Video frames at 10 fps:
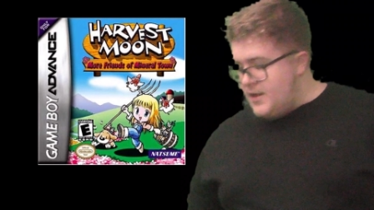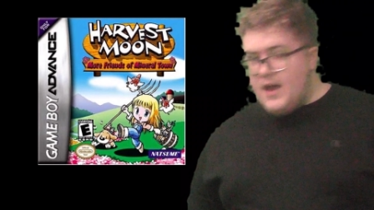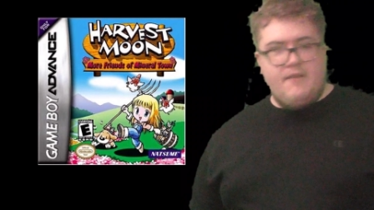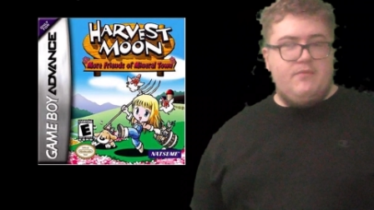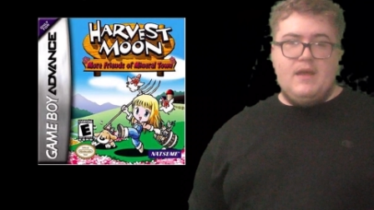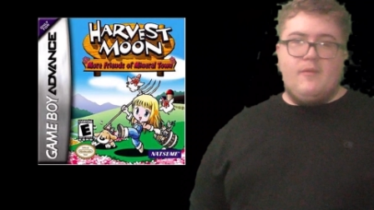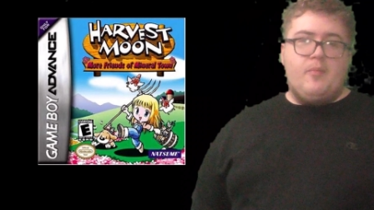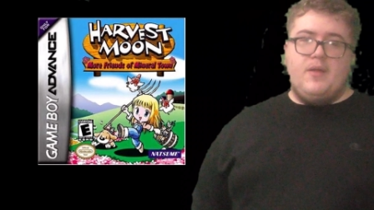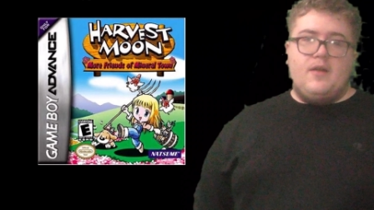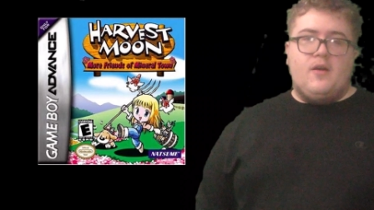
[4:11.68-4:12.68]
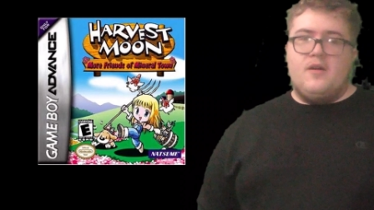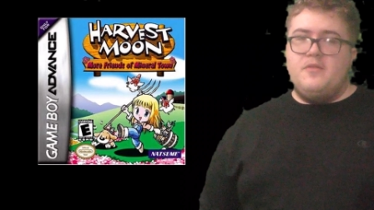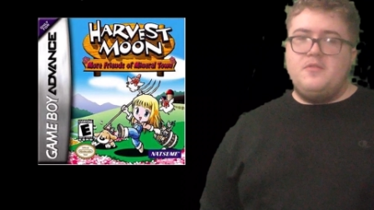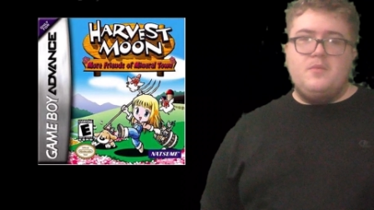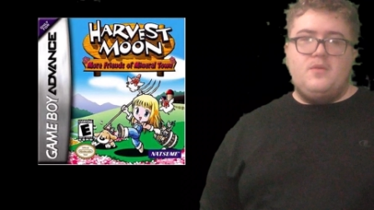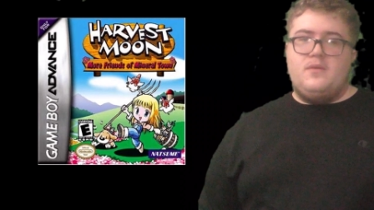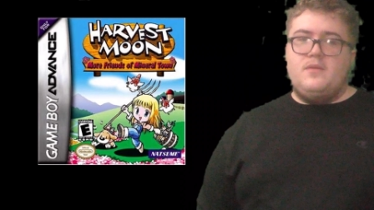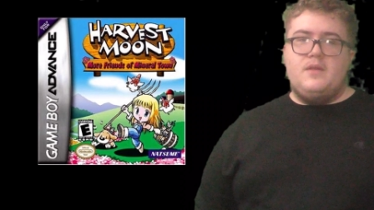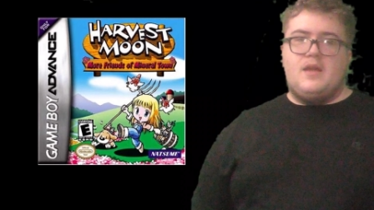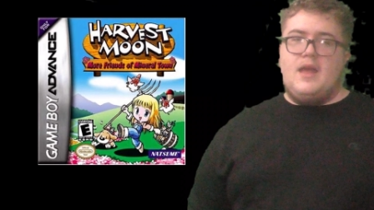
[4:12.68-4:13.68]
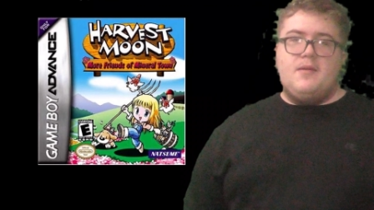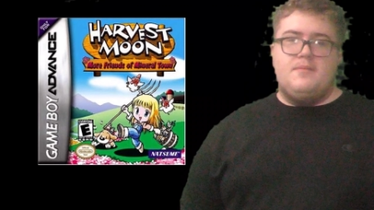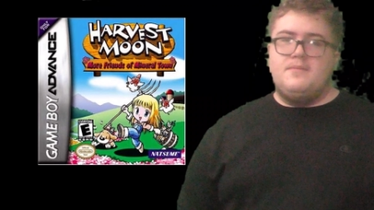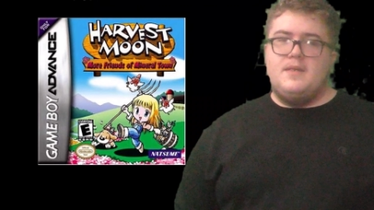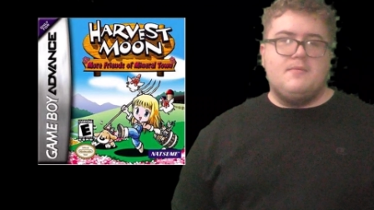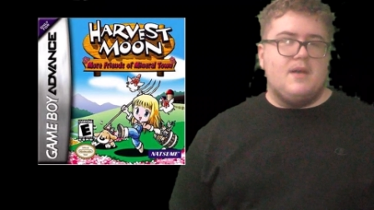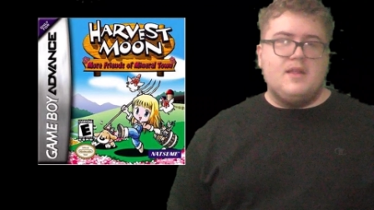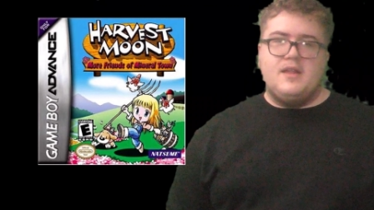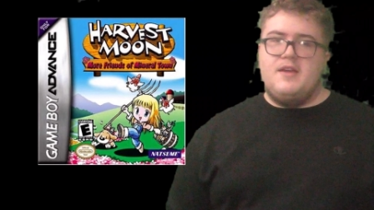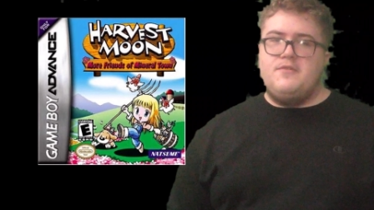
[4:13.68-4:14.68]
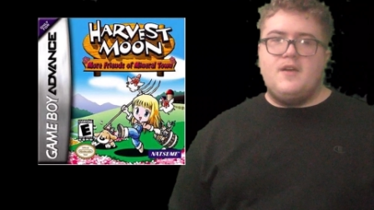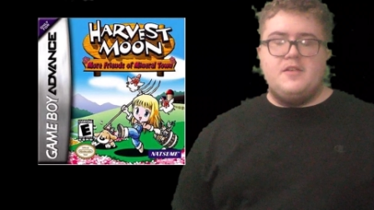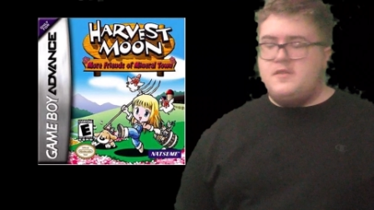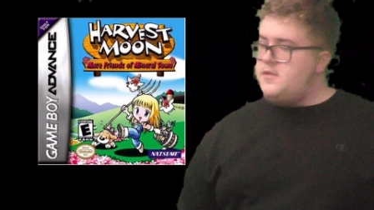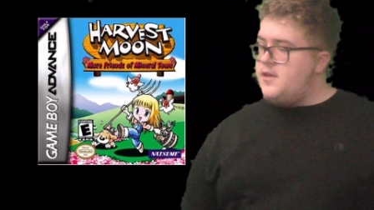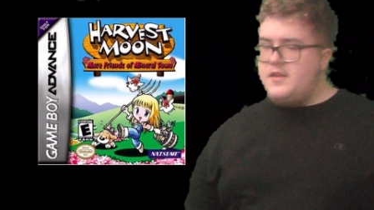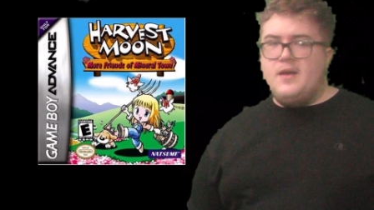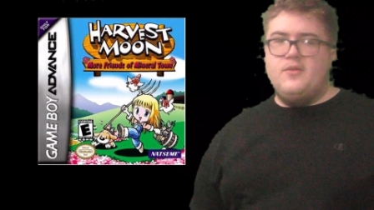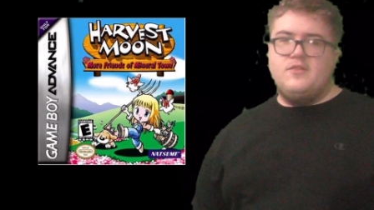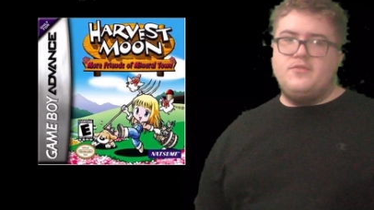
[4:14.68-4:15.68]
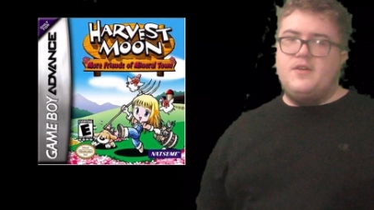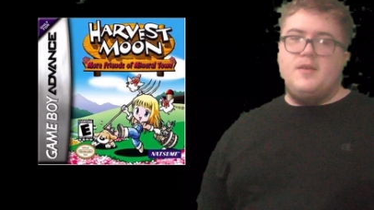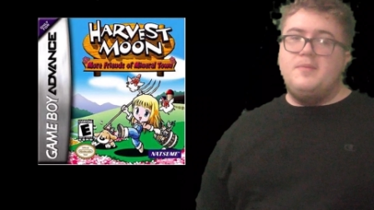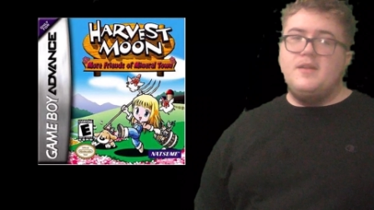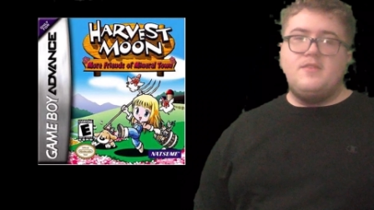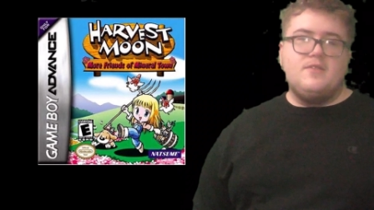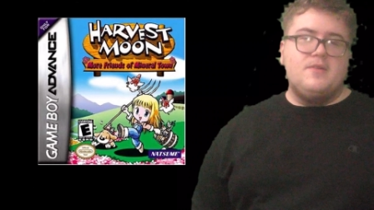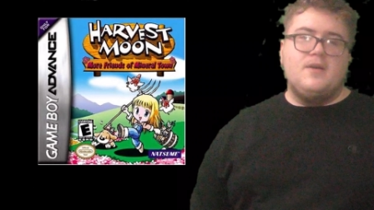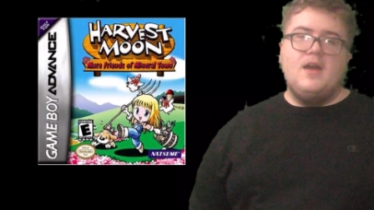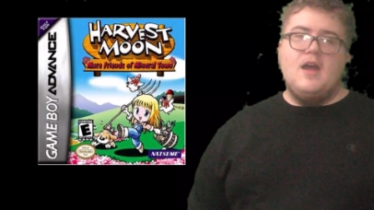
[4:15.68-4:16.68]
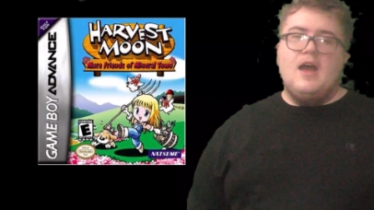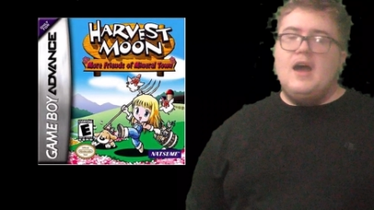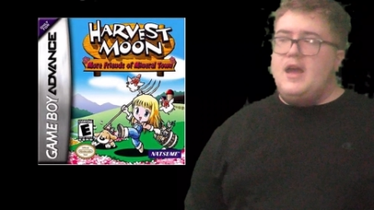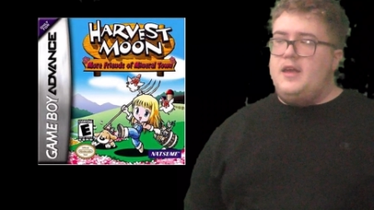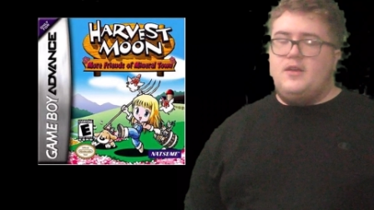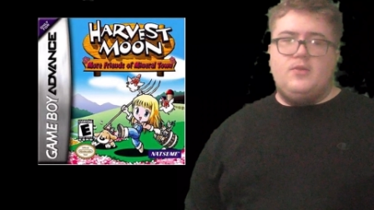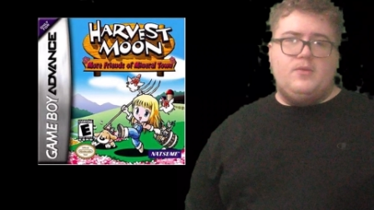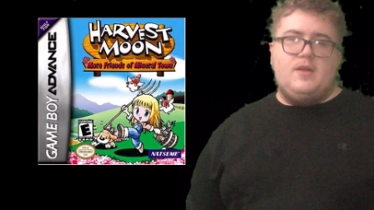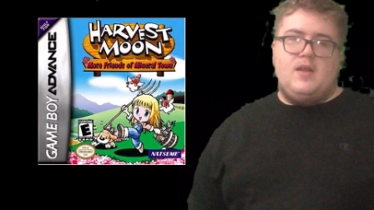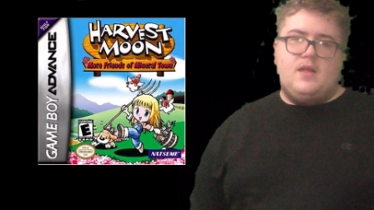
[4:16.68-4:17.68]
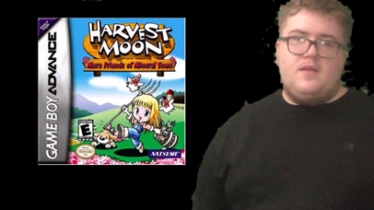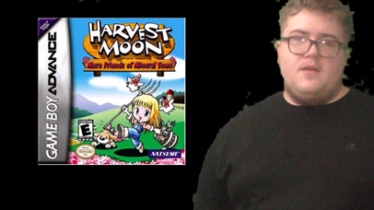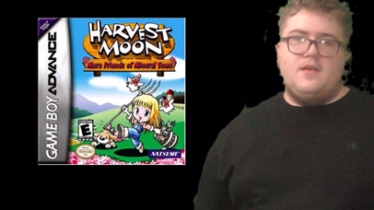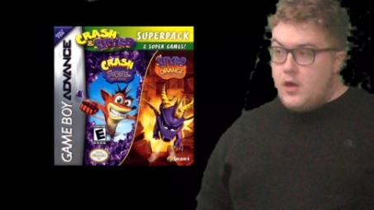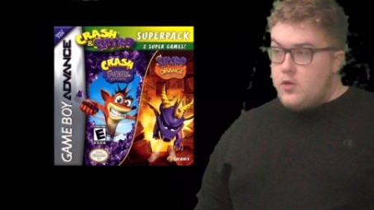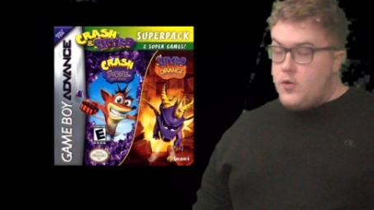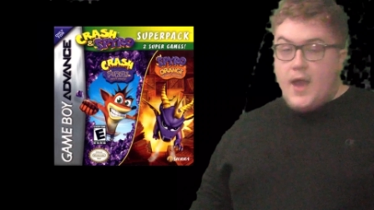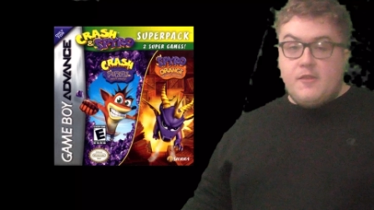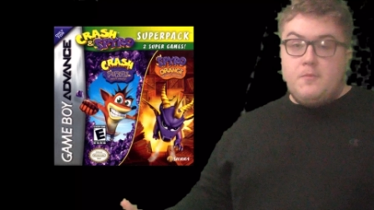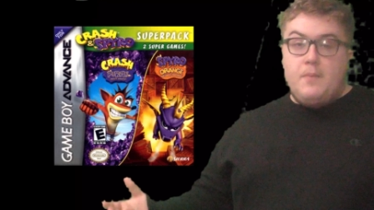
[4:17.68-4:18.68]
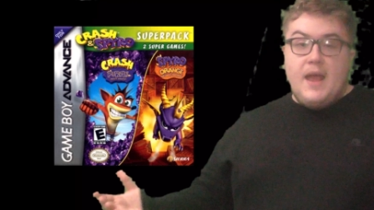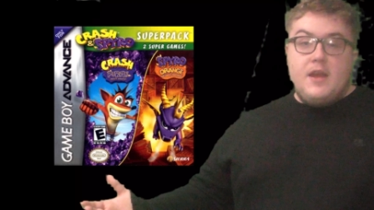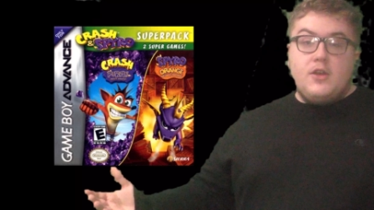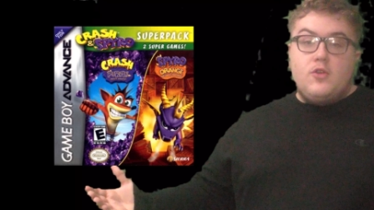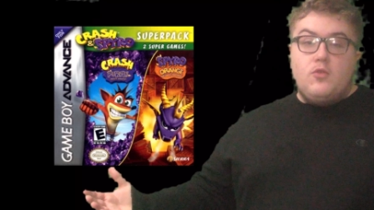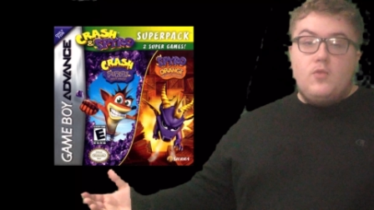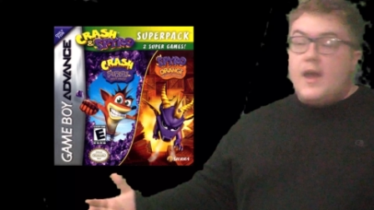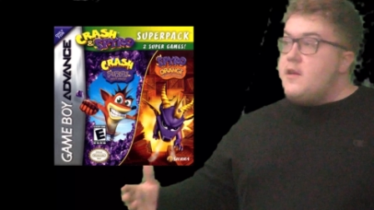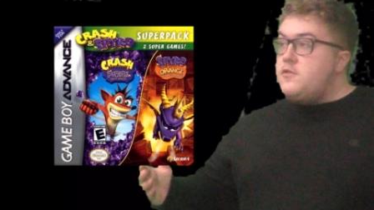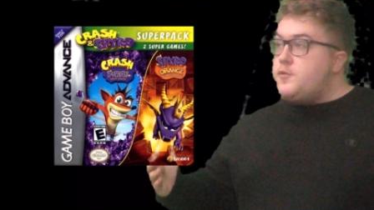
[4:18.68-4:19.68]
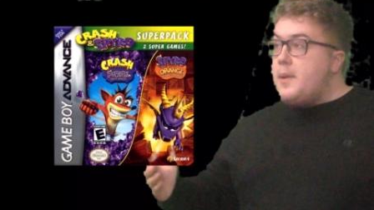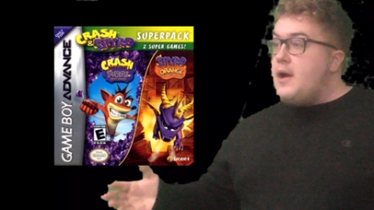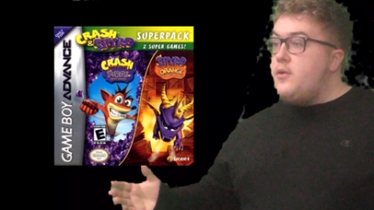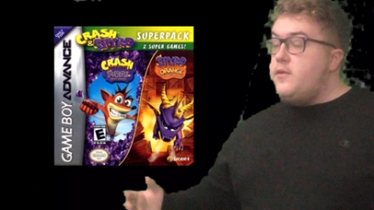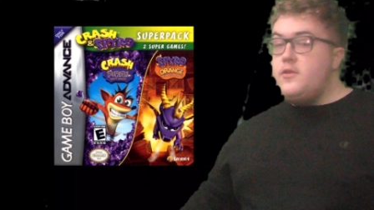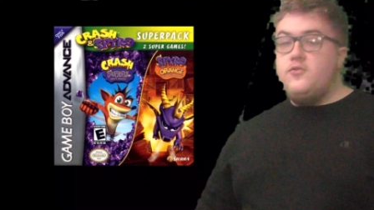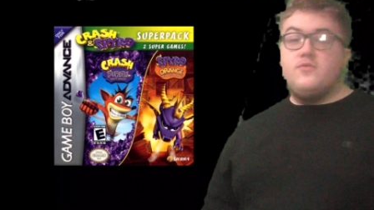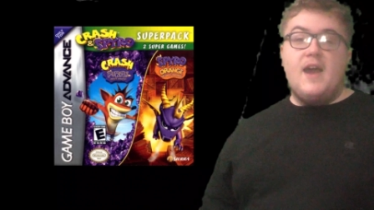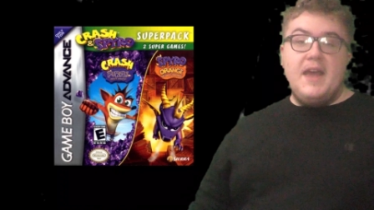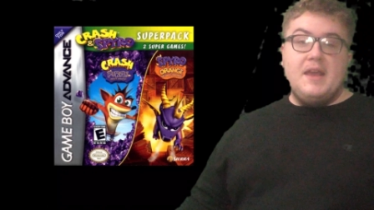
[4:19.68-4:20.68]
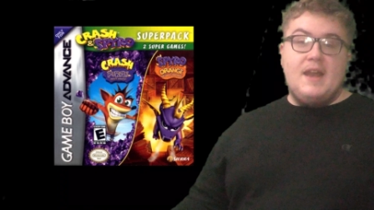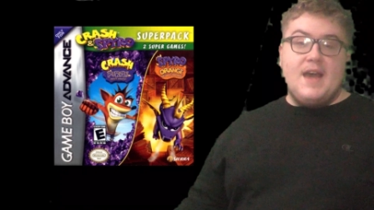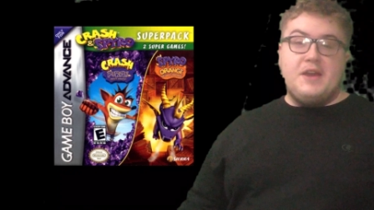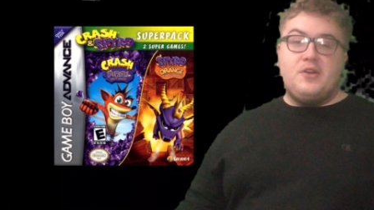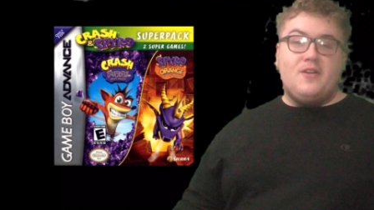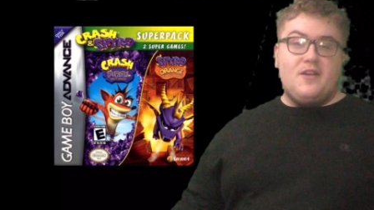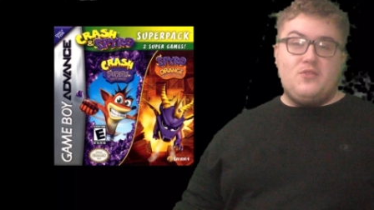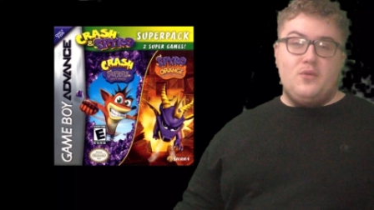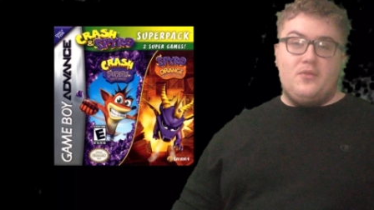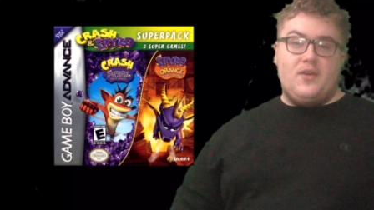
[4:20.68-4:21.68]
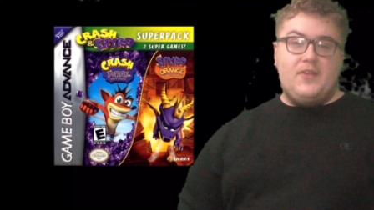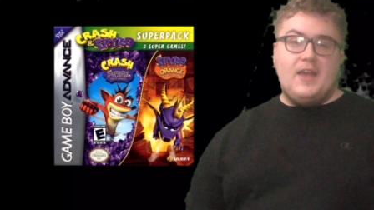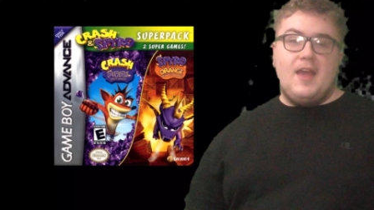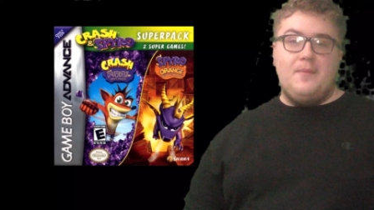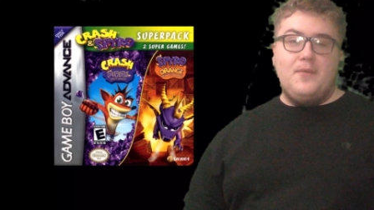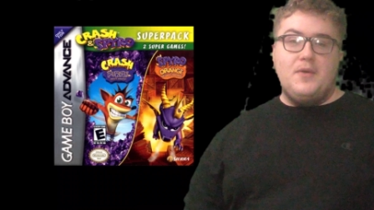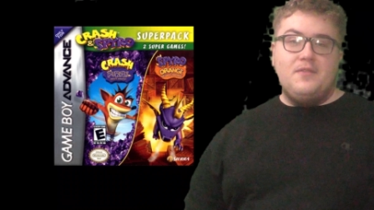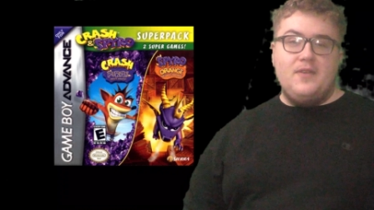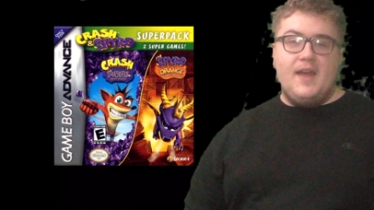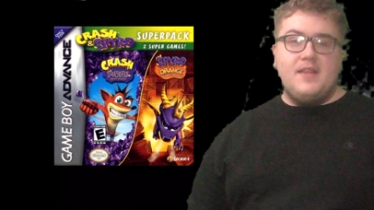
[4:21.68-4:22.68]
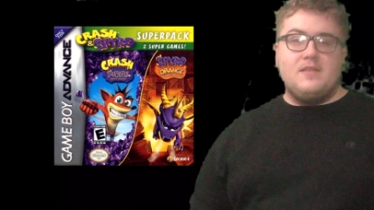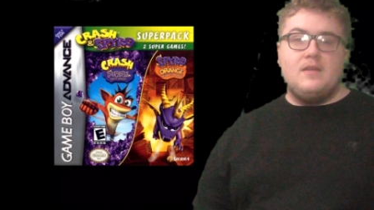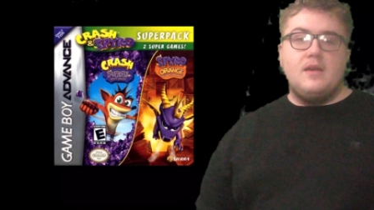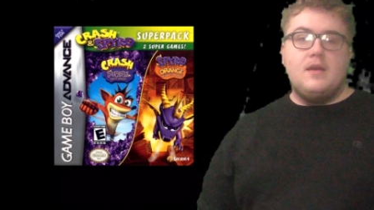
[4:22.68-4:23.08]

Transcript: I've never played a Harvest Moon game in my life. I just thought that was a funny bit, so I included it. Crash Bandicoot and Spyro the Dragon had a crossover on the Game Boy Advance.